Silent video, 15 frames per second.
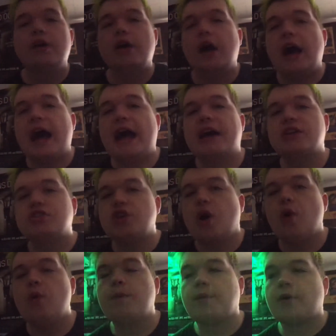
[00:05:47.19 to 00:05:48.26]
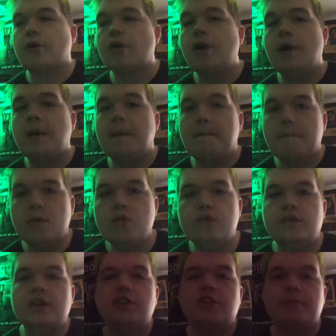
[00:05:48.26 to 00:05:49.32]
October
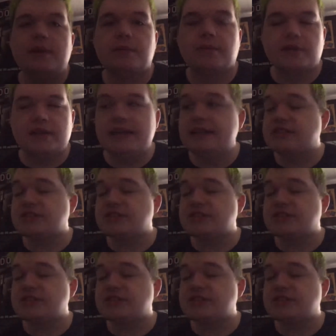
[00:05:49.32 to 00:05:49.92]
movie to be released.